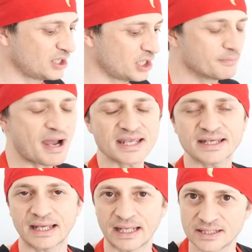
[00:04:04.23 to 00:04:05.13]
In my
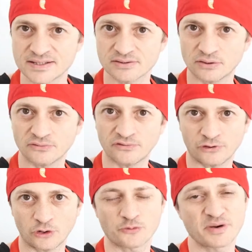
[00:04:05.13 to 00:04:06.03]
case,
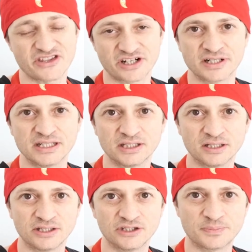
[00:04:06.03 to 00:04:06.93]
or better, in
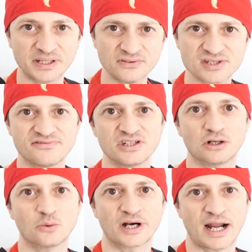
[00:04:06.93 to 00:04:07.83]
the previous
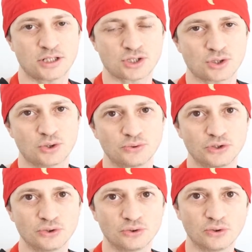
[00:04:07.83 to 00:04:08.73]
video where I shown
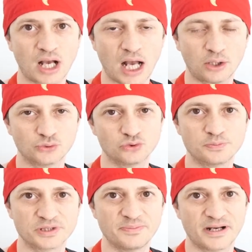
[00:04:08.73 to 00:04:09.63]
you how to
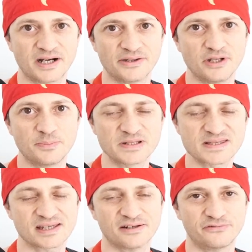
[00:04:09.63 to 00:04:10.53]
prepare the
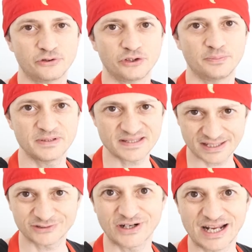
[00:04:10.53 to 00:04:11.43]
pizza for the
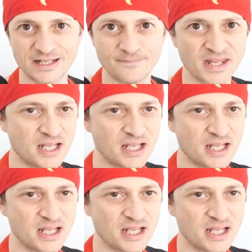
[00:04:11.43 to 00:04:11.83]
pizza tray,